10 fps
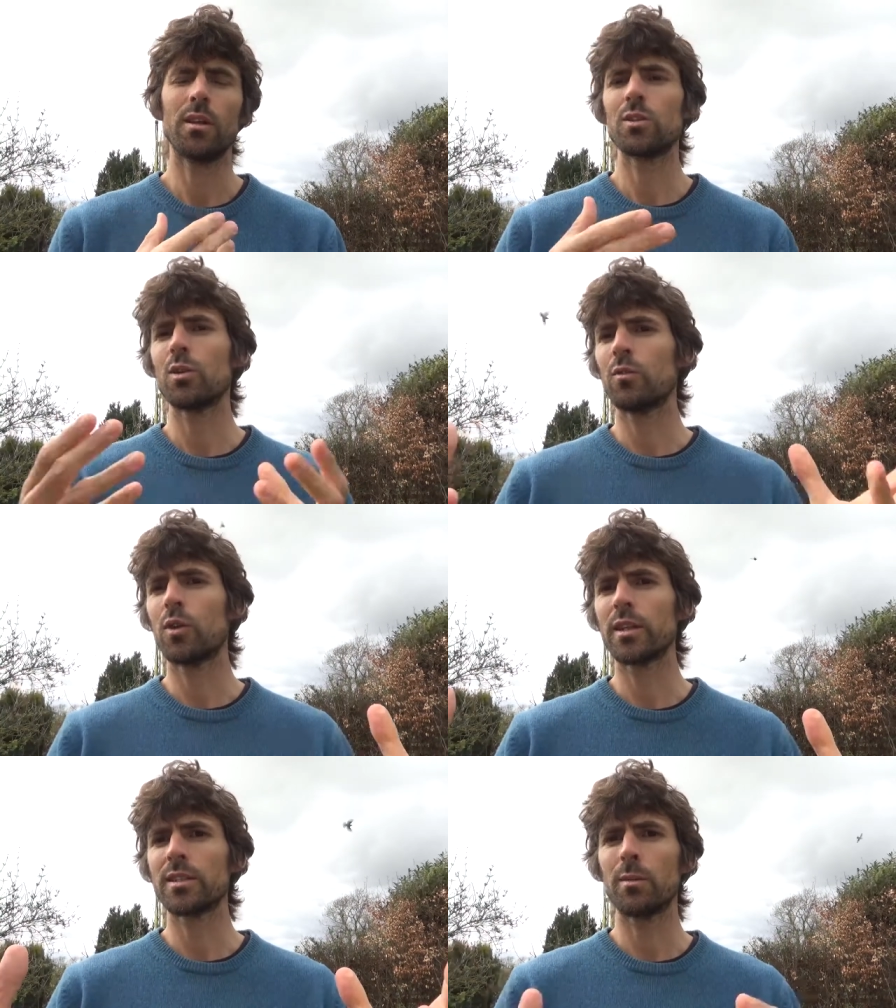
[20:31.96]
So,
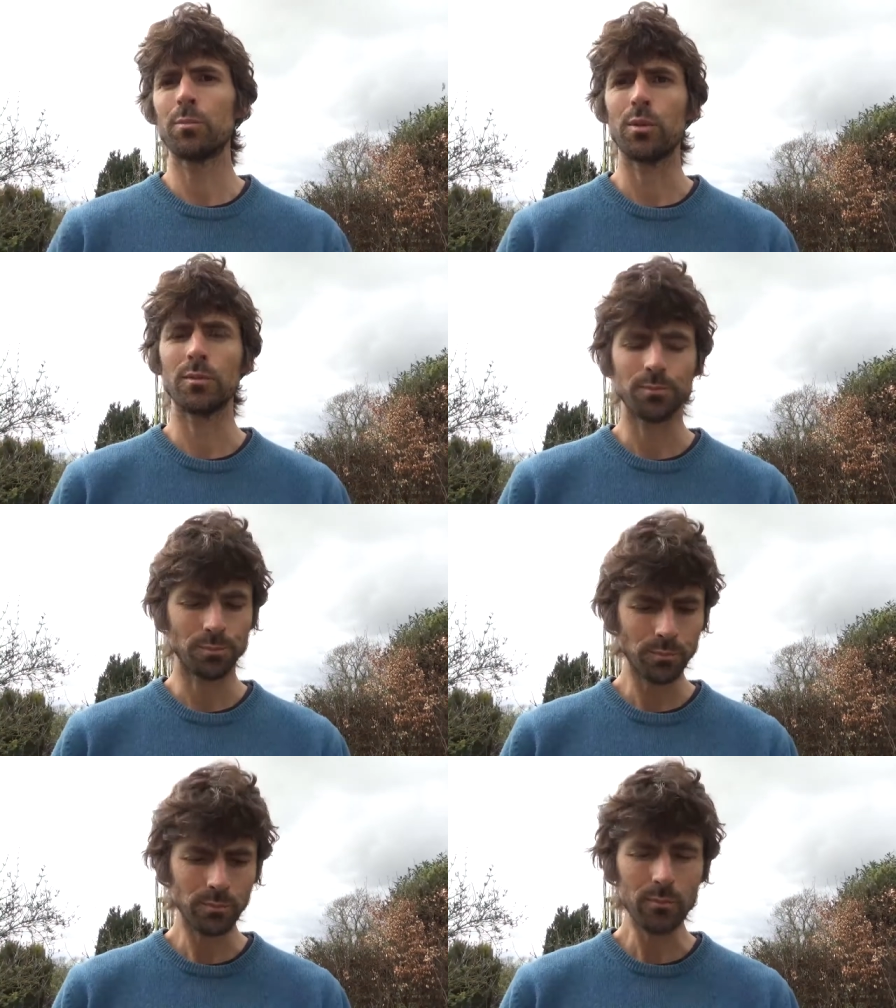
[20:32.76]
for example,
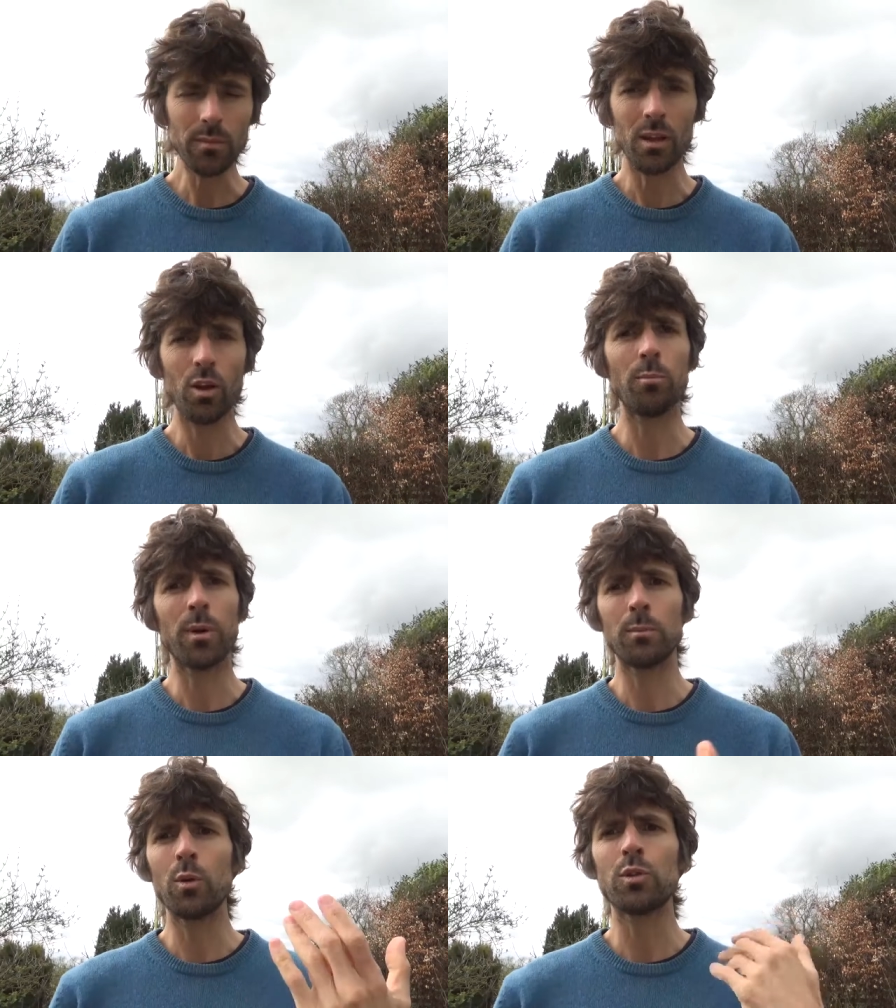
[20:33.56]
on
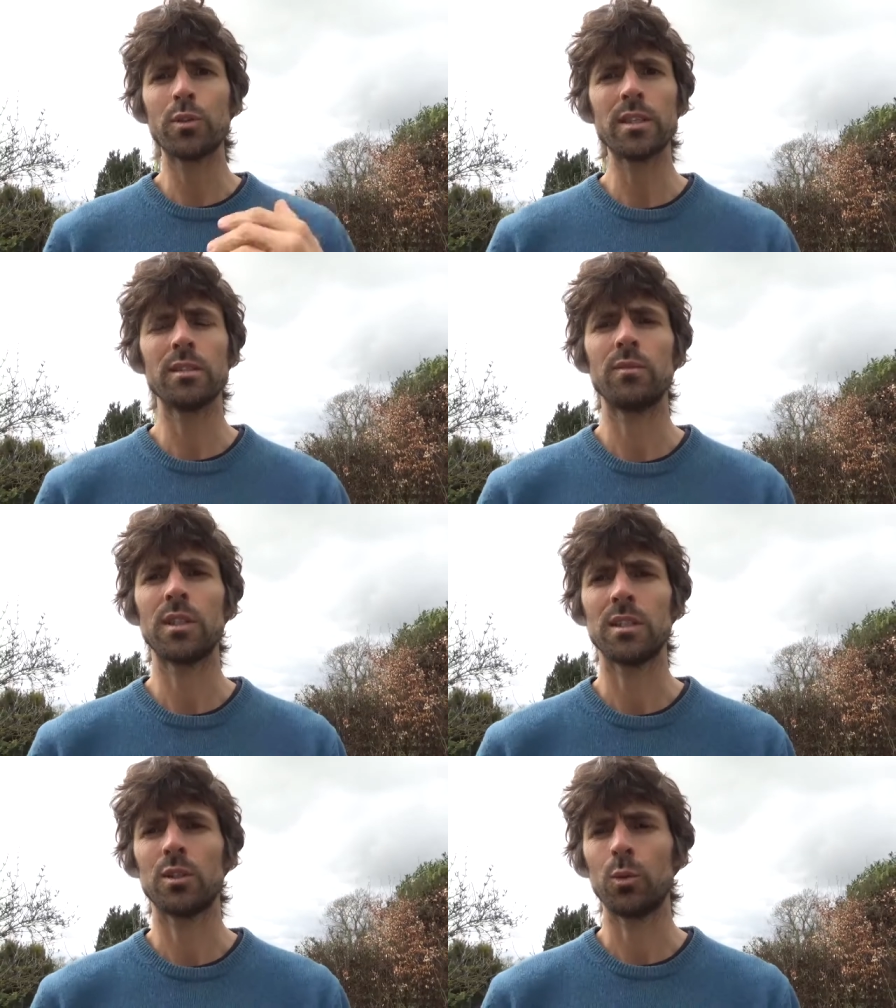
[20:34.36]
my most recent
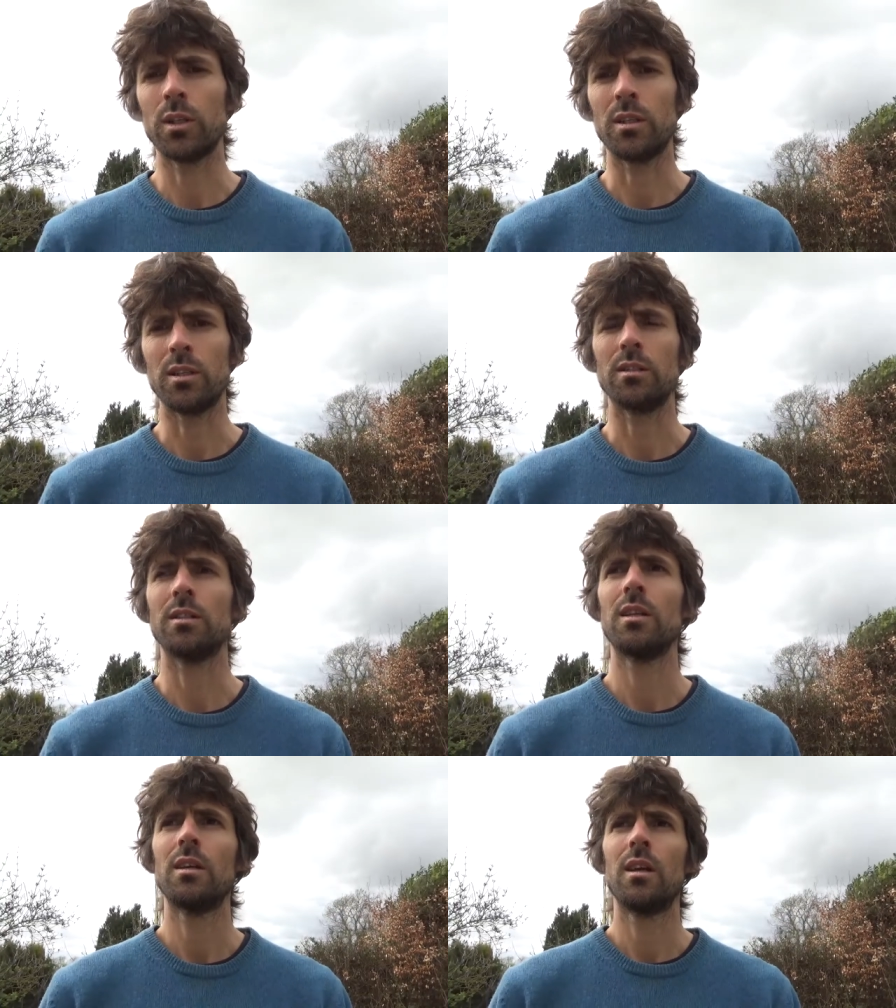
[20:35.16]
visit to India,
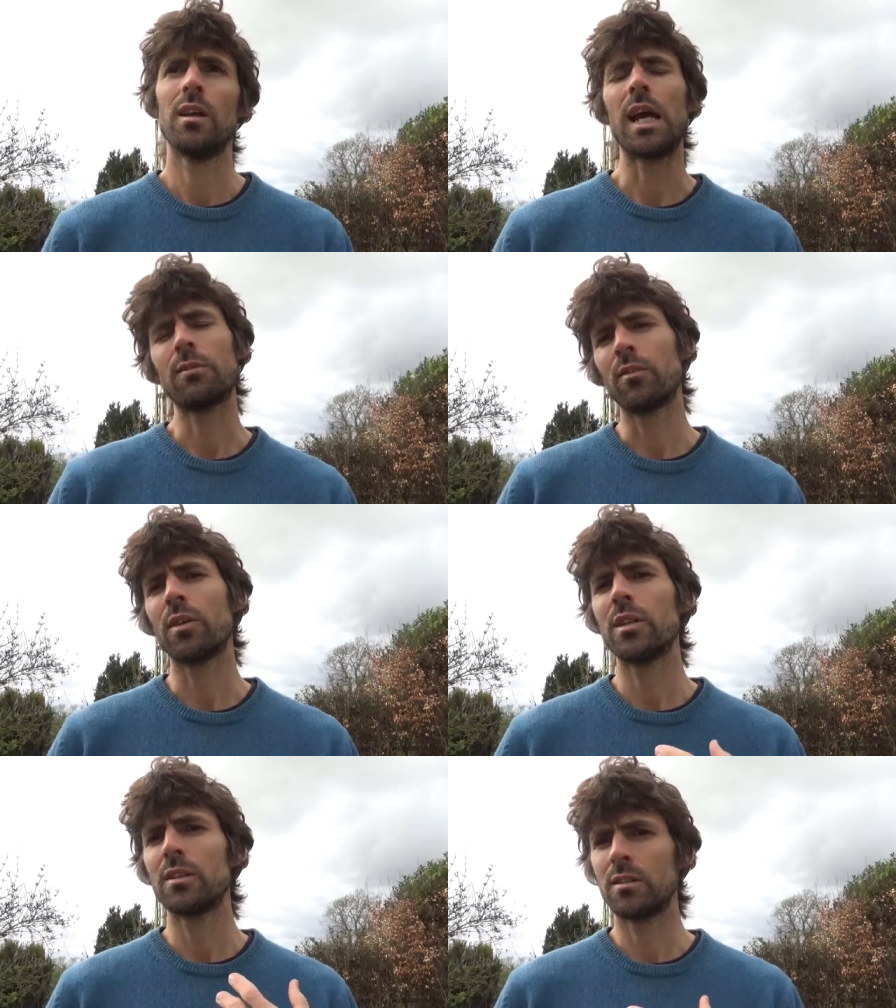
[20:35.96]
I have a
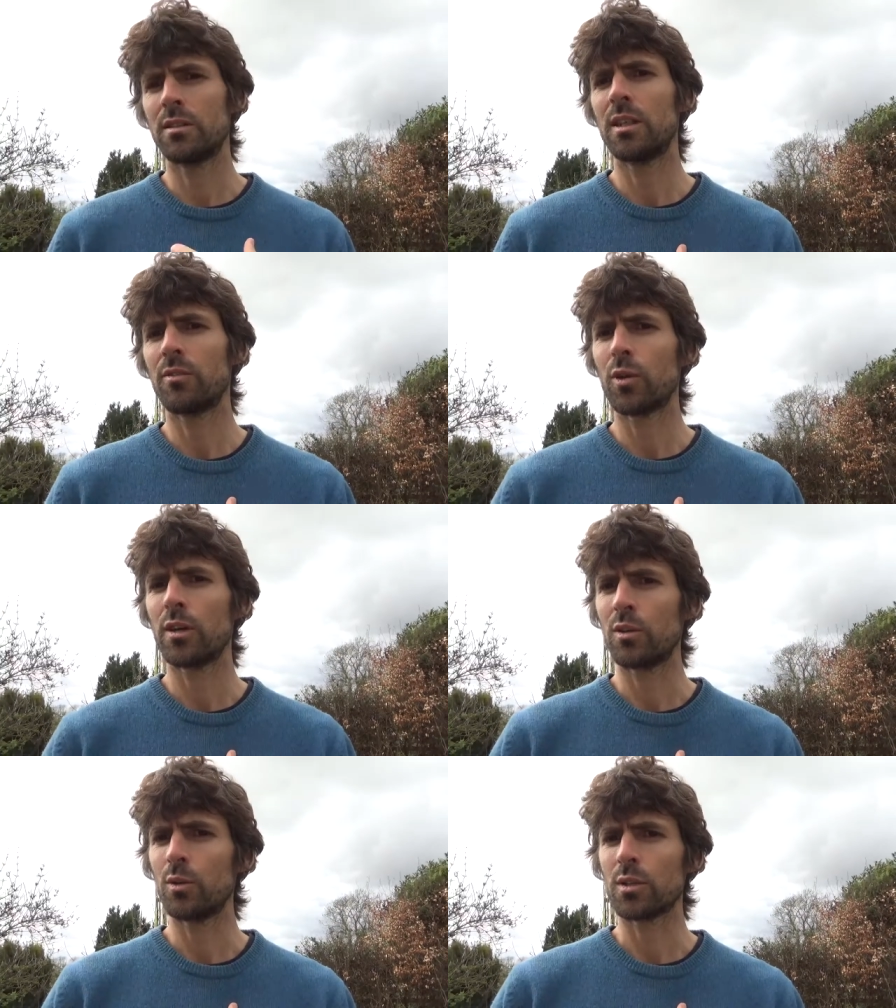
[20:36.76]
very dear
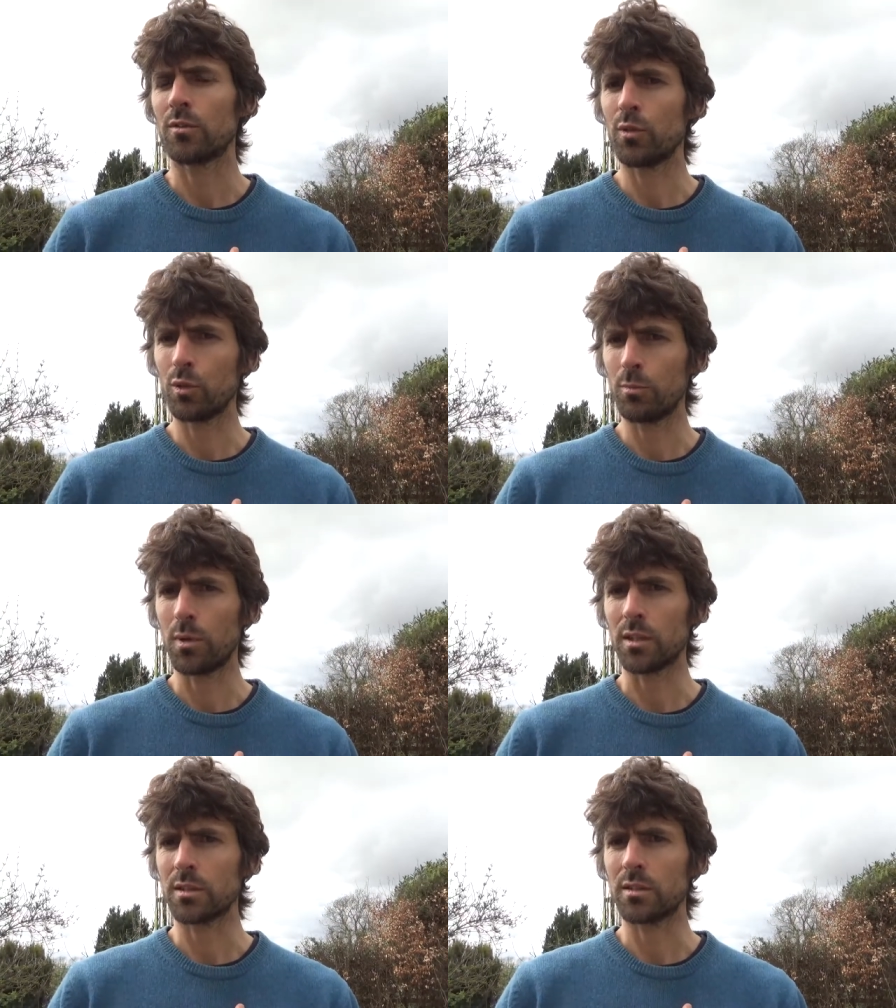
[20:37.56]
friend who's a flute
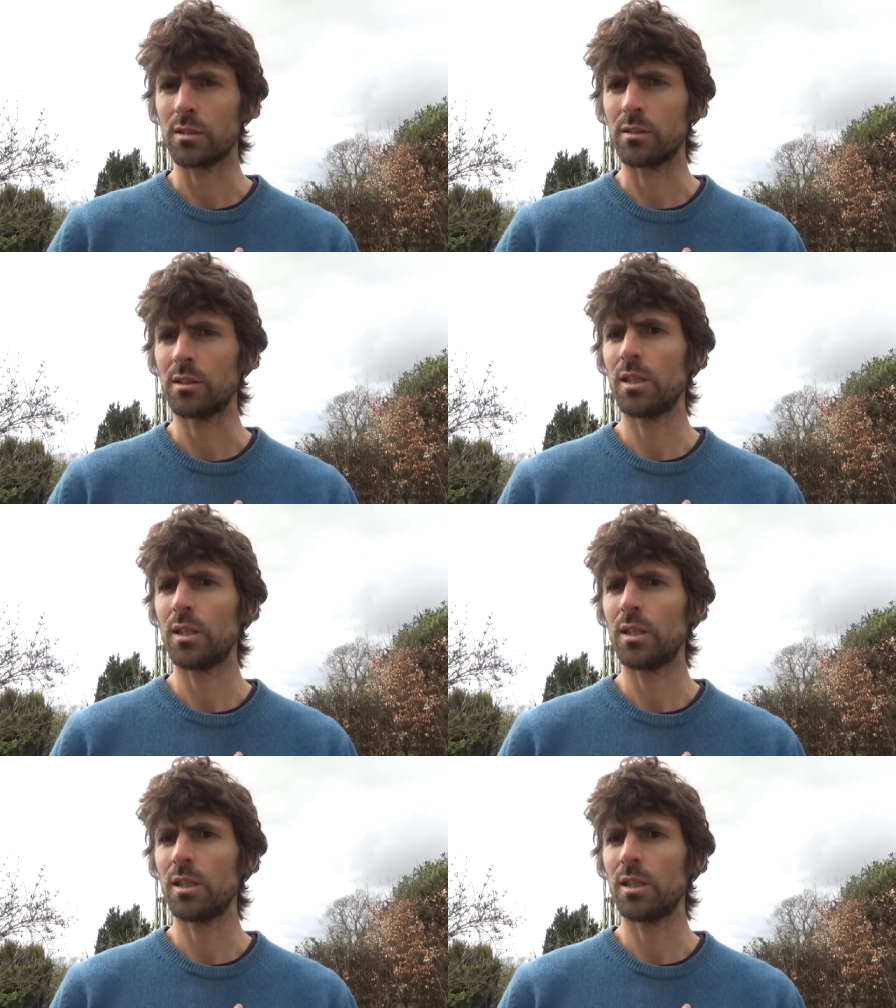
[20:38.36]
master.